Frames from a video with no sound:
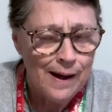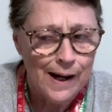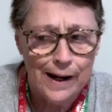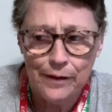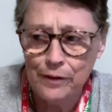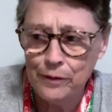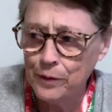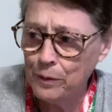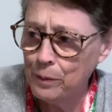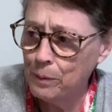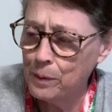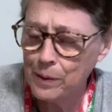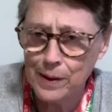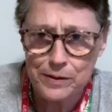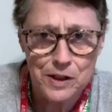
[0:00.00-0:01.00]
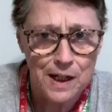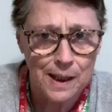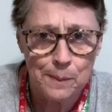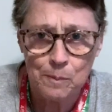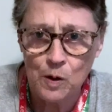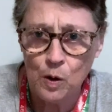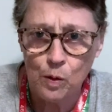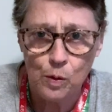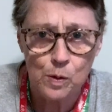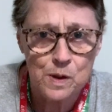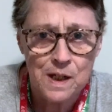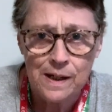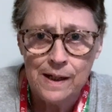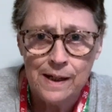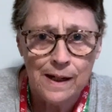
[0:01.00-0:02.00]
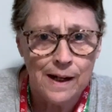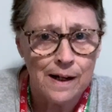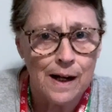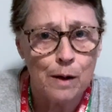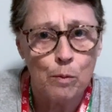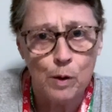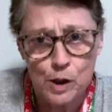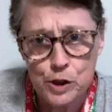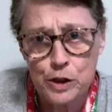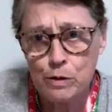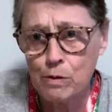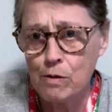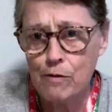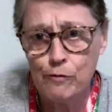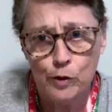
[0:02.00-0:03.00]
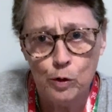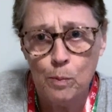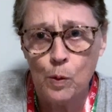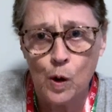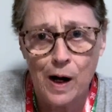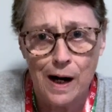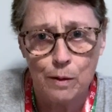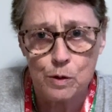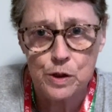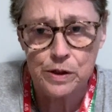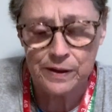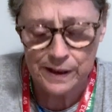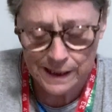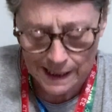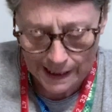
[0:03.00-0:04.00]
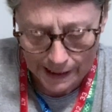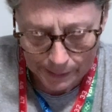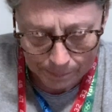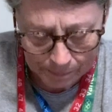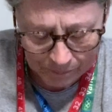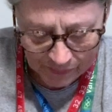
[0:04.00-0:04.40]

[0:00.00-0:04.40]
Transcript: I don't know where the time goes, and I wish there were a few more hours in the day.